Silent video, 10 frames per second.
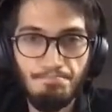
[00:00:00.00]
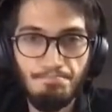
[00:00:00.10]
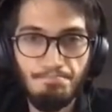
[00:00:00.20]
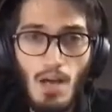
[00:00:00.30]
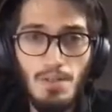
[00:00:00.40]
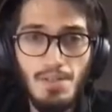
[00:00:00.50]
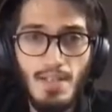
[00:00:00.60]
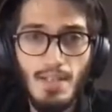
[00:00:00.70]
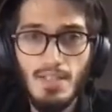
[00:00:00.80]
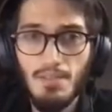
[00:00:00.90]
would
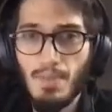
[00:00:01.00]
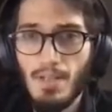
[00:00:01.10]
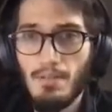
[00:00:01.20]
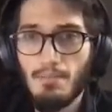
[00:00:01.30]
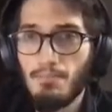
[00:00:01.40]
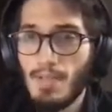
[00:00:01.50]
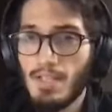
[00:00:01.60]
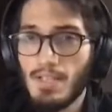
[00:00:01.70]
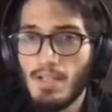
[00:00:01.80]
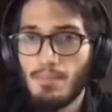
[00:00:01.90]
say it's
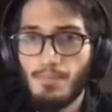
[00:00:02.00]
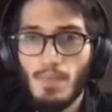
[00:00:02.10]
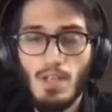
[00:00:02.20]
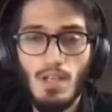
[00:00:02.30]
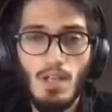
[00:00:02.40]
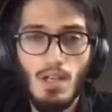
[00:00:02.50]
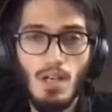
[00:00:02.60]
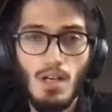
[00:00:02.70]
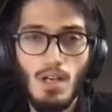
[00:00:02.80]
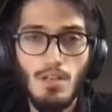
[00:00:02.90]
beta,
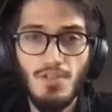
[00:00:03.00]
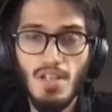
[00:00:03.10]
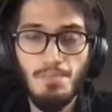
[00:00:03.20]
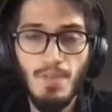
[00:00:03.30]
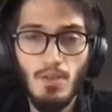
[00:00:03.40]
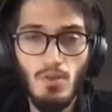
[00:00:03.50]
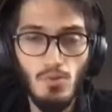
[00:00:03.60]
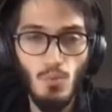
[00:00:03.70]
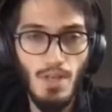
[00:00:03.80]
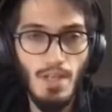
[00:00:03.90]
just because
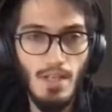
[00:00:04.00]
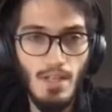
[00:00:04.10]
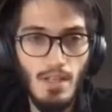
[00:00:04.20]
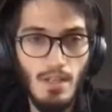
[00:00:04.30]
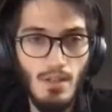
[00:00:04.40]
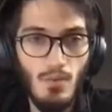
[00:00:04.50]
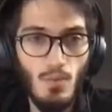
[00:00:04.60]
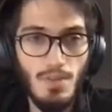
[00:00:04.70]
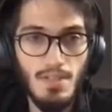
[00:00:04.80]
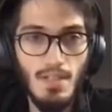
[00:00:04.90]
we
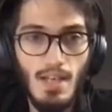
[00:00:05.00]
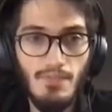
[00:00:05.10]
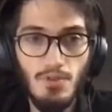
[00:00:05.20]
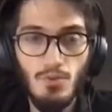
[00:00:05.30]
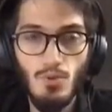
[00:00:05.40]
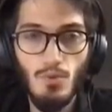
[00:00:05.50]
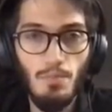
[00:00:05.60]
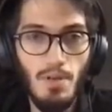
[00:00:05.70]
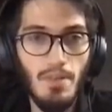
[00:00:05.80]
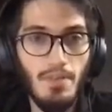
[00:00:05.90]
still have to
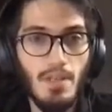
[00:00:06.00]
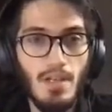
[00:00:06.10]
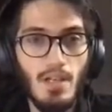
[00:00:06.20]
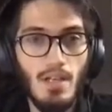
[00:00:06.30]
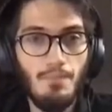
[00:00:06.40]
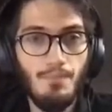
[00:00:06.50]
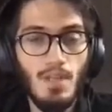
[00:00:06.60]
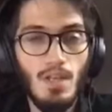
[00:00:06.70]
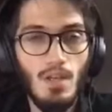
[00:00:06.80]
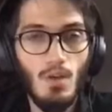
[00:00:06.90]
complete the
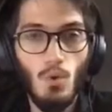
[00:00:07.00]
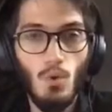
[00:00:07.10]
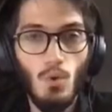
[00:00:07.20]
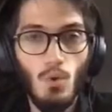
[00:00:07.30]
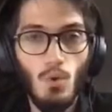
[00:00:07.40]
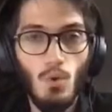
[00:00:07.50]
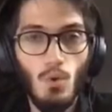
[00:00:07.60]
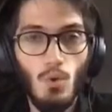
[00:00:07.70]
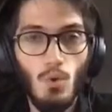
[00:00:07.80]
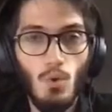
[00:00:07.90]
order
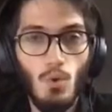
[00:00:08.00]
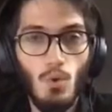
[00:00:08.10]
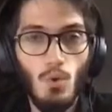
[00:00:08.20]
importing.